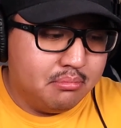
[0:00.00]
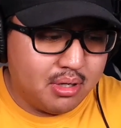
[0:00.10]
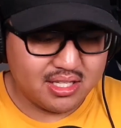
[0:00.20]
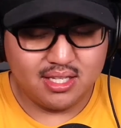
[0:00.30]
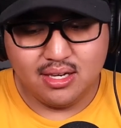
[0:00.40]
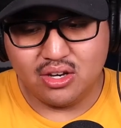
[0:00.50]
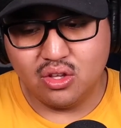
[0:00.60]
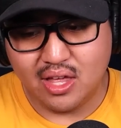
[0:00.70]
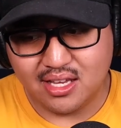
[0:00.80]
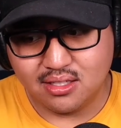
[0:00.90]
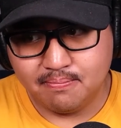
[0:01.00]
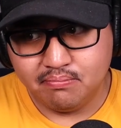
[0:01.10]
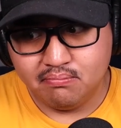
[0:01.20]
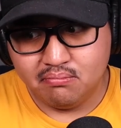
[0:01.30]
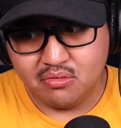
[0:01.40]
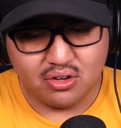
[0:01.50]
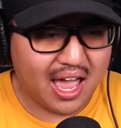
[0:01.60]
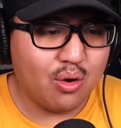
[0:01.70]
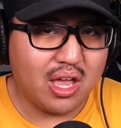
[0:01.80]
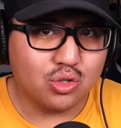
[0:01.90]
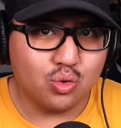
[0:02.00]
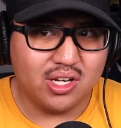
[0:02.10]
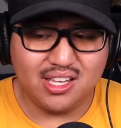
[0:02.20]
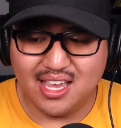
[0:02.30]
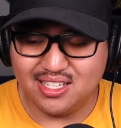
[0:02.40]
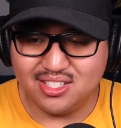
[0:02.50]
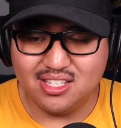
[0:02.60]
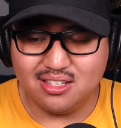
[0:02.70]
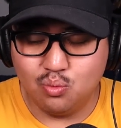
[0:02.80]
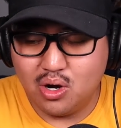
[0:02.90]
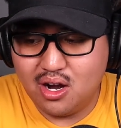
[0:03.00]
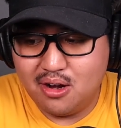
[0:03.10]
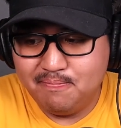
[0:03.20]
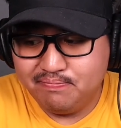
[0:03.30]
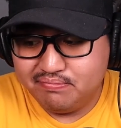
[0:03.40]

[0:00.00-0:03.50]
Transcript: But nonetheless, you're now entering a season where